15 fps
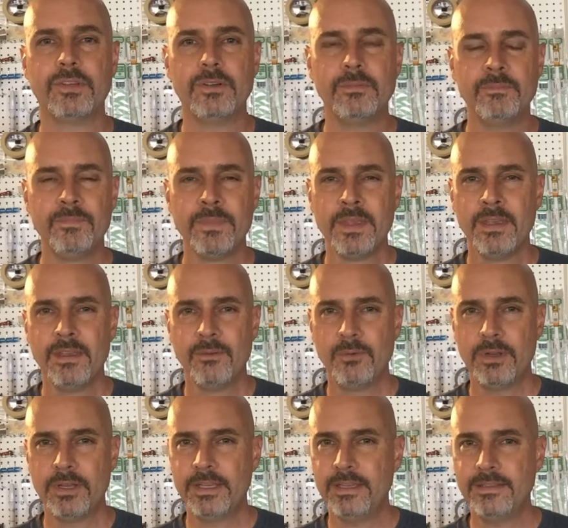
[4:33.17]
So
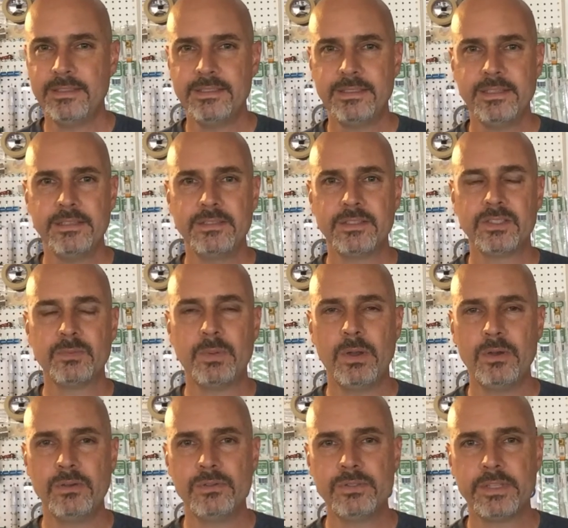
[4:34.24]
want to get these kids
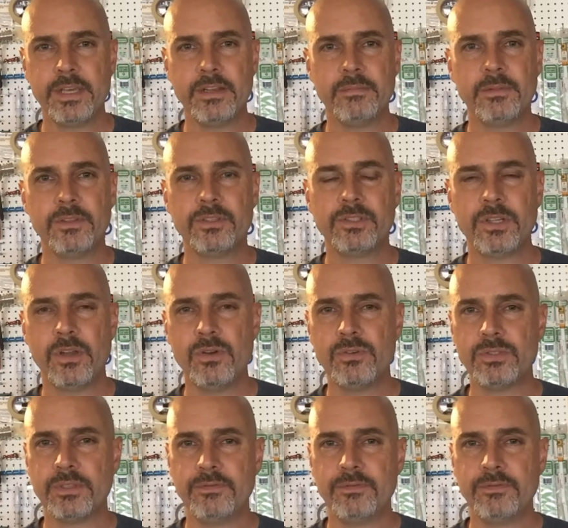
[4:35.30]
exposed, get them to the shows.